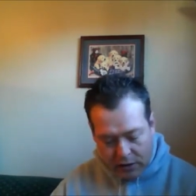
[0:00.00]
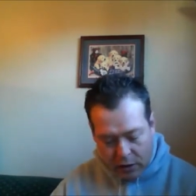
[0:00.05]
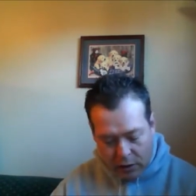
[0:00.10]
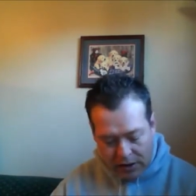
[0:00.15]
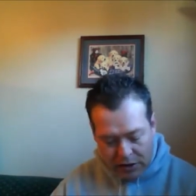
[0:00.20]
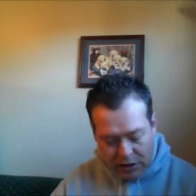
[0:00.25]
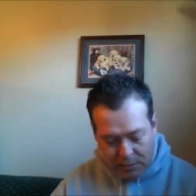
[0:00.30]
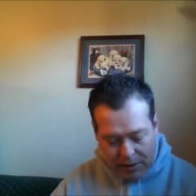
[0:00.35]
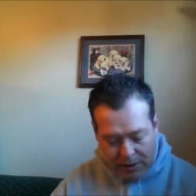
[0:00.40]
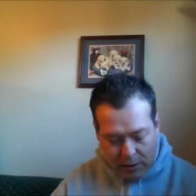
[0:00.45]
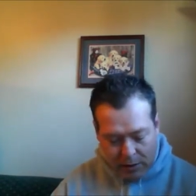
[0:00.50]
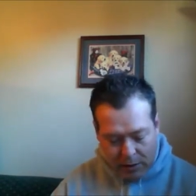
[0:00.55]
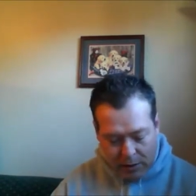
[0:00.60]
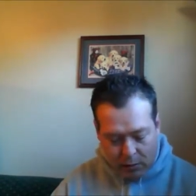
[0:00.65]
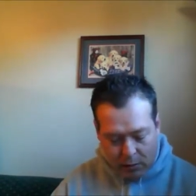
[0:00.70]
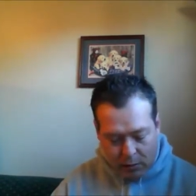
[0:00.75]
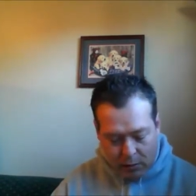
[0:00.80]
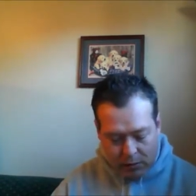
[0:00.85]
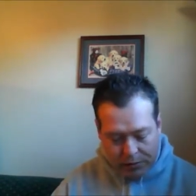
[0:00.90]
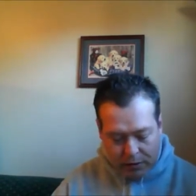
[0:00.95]
Though I
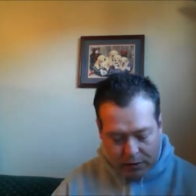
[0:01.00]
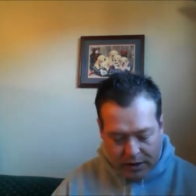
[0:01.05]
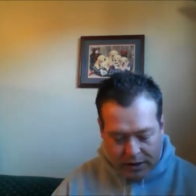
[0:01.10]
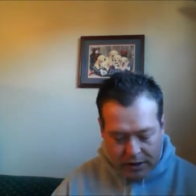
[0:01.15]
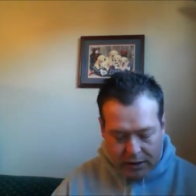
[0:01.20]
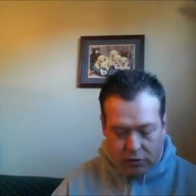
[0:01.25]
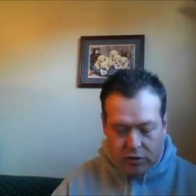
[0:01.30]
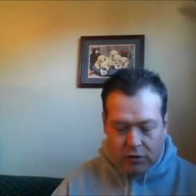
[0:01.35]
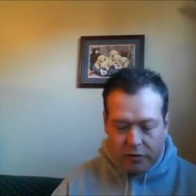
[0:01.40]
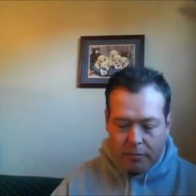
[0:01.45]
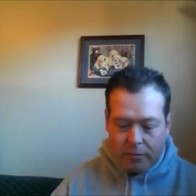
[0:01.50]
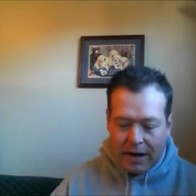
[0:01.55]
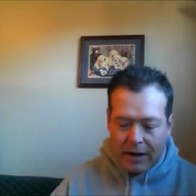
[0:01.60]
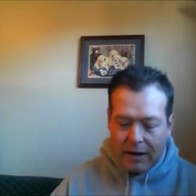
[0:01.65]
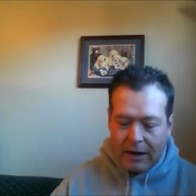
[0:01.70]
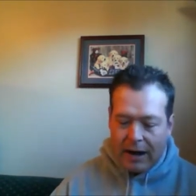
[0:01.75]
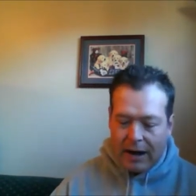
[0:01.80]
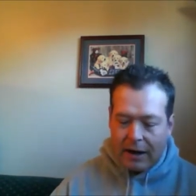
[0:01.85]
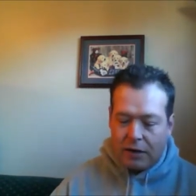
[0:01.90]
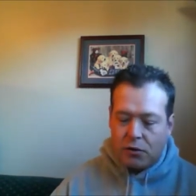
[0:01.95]
speak with the tongues of
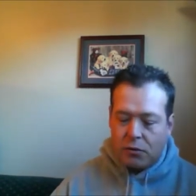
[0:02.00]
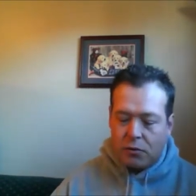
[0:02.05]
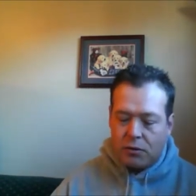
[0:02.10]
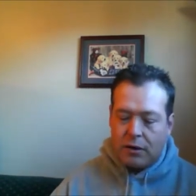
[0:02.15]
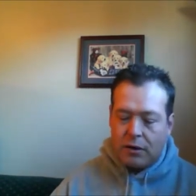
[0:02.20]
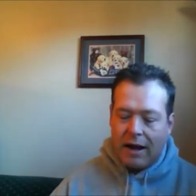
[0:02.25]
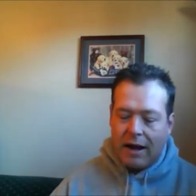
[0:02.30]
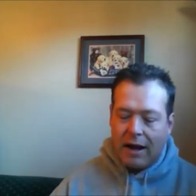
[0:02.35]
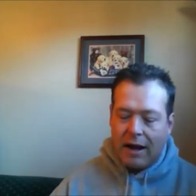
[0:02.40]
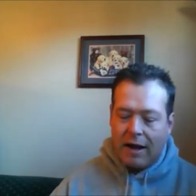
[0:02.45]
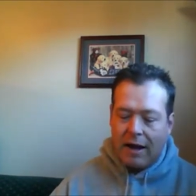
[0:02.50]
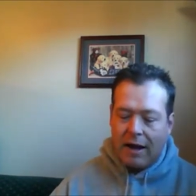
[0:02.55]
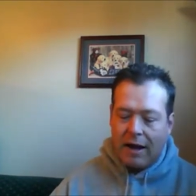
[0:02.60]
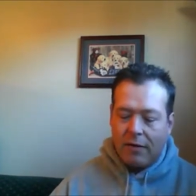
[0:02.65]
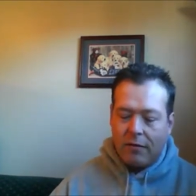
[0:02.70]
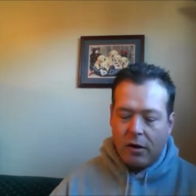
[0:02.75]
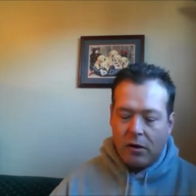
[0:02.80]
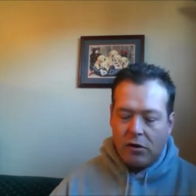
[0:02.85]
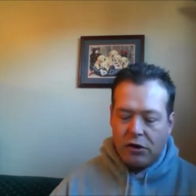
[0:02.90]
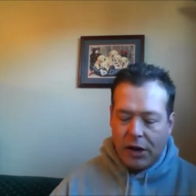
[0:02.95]
men and angels and have
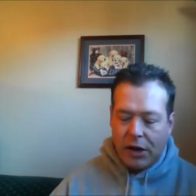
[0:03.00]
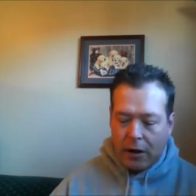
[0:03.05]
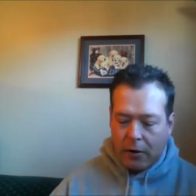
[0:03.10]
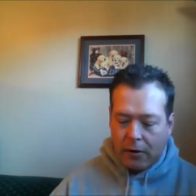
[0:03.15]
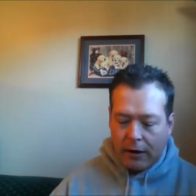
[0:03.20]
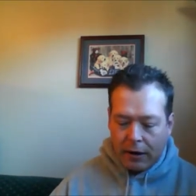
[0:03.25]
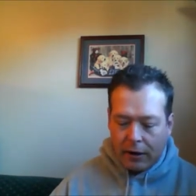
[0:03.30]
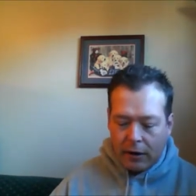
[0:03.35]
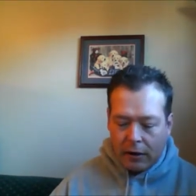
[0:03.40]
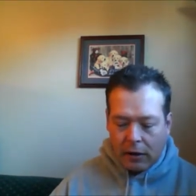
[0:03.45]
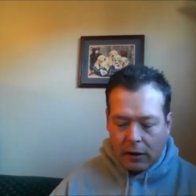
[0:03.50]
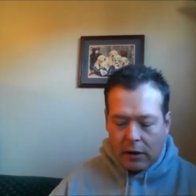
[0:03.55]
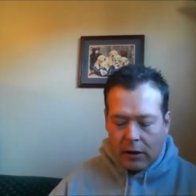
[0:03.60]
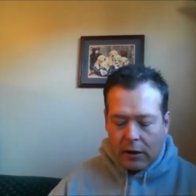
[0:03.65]
not charity,